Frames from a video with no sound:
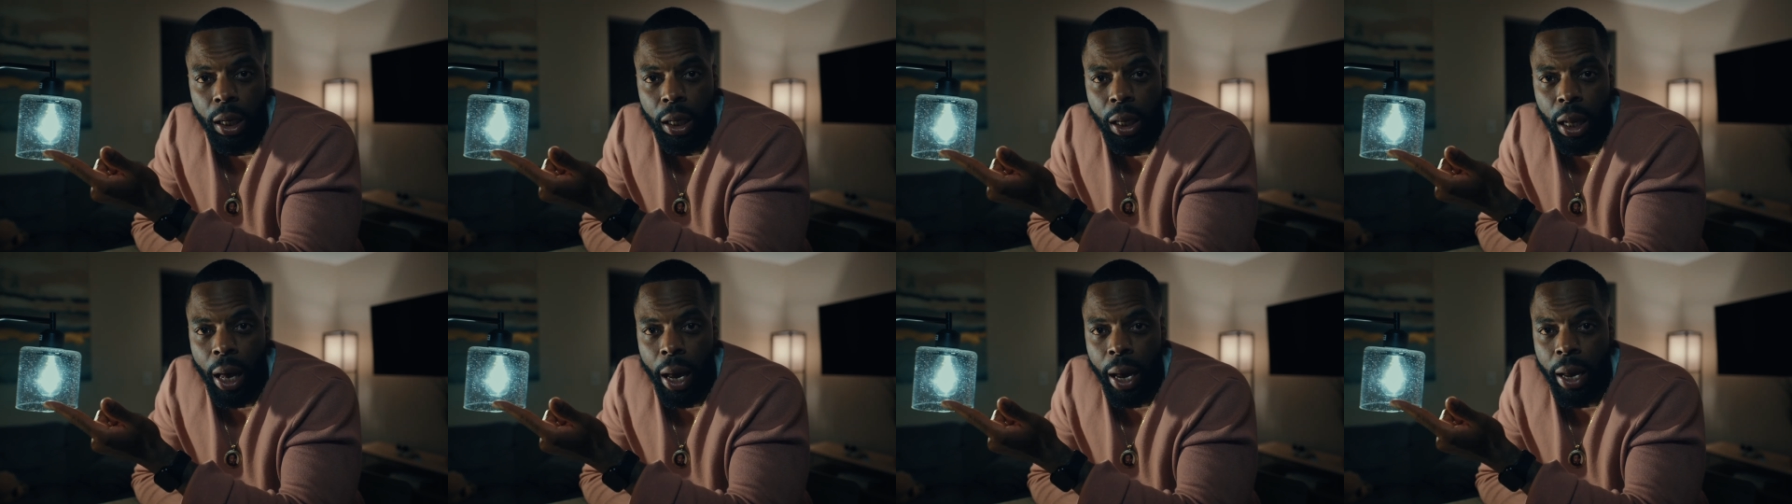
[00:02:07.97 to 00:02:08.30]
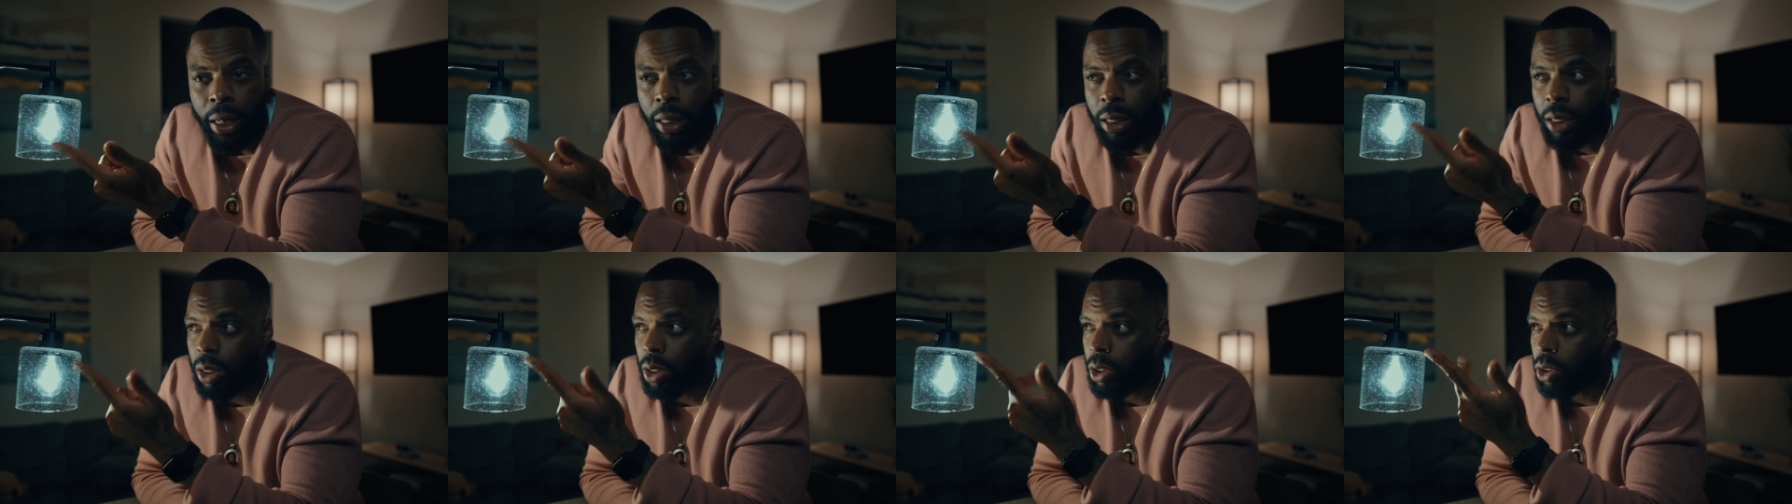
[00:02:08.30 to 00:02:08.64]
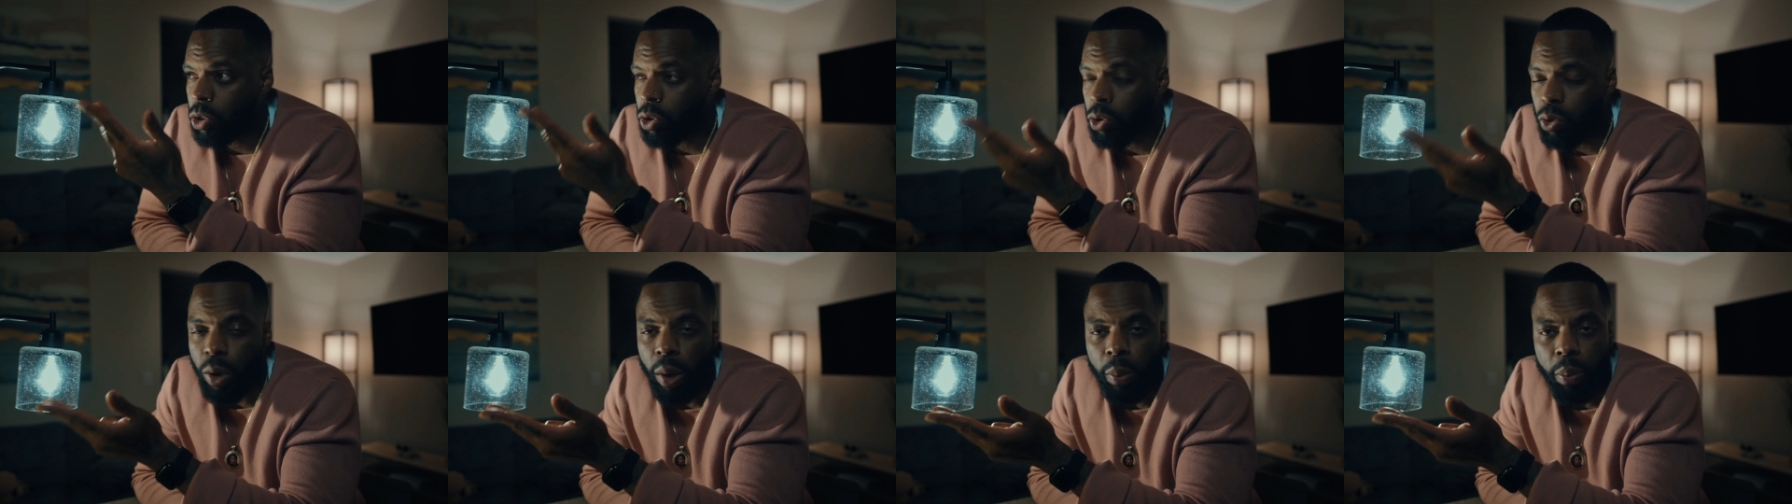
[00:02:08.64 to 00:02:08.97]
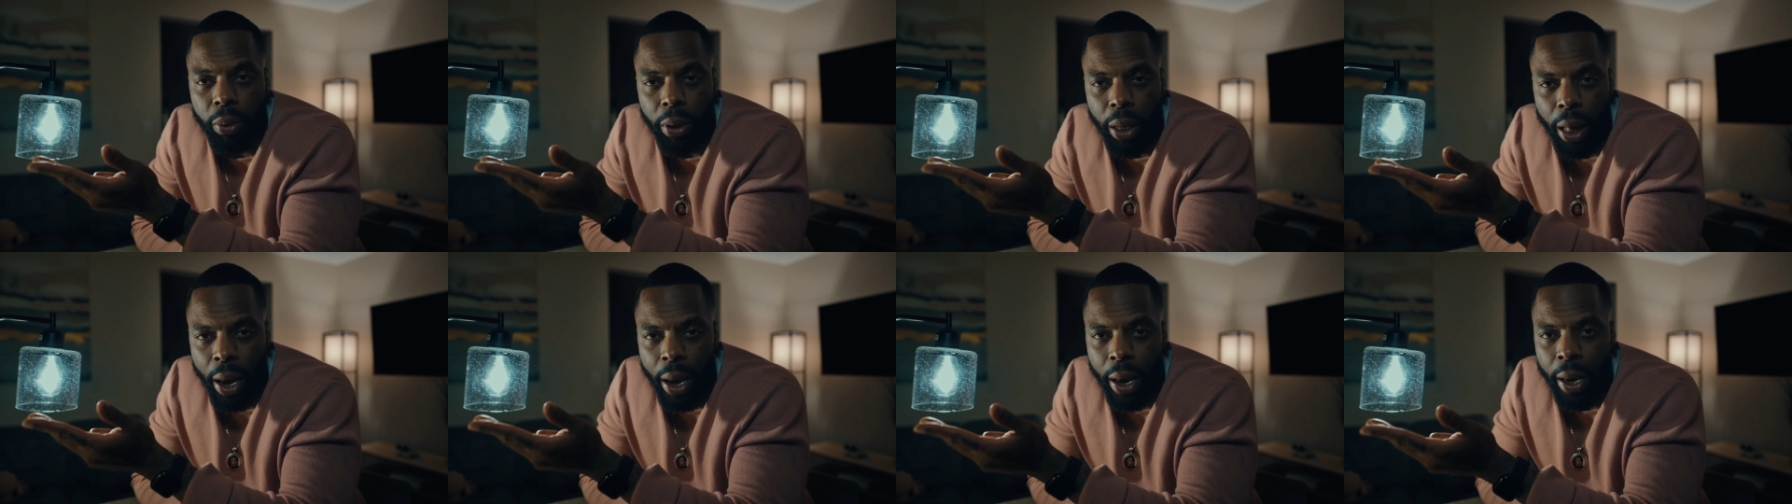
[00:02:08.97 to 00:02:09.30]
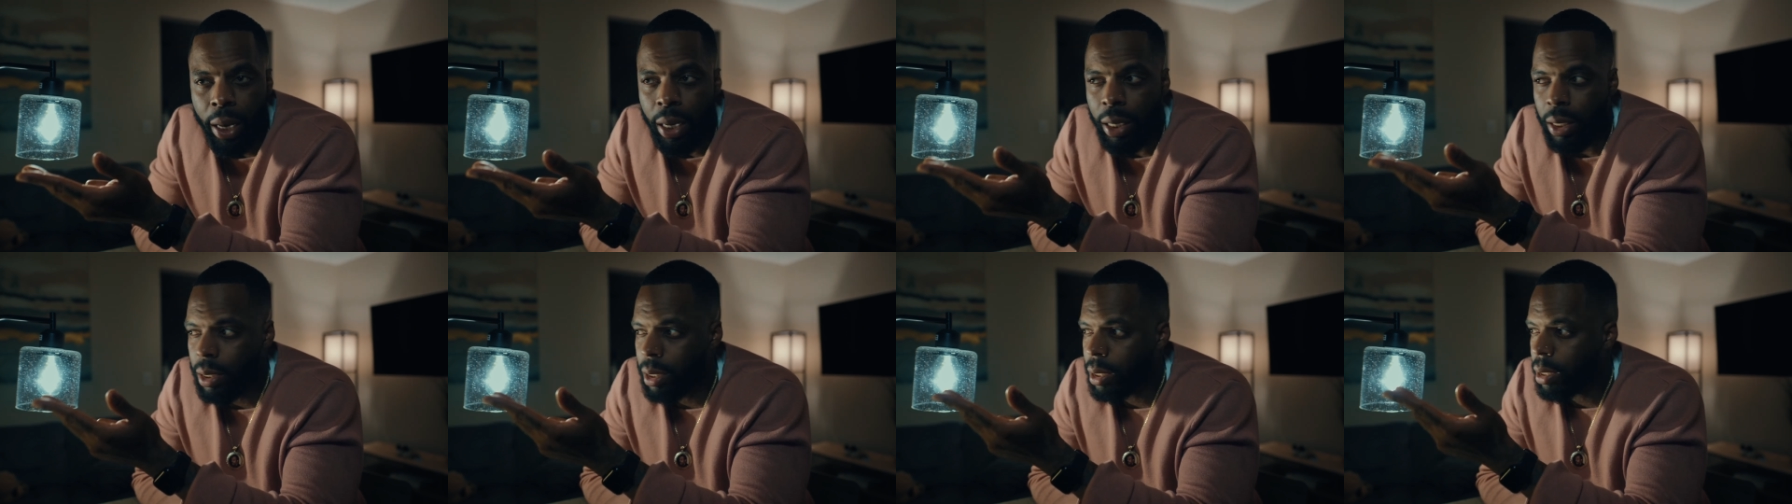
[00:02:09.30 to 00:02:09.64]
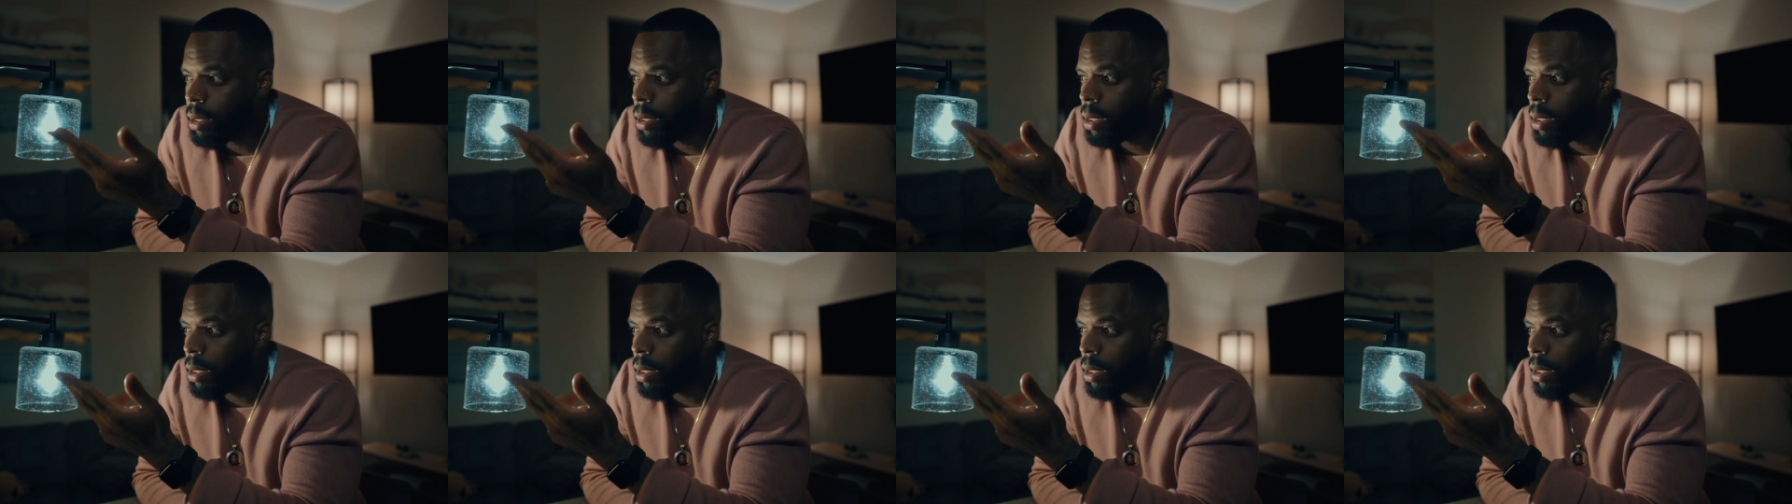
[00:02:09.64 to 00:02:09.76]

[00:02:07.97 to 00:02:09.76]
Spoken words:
lights, strip lights,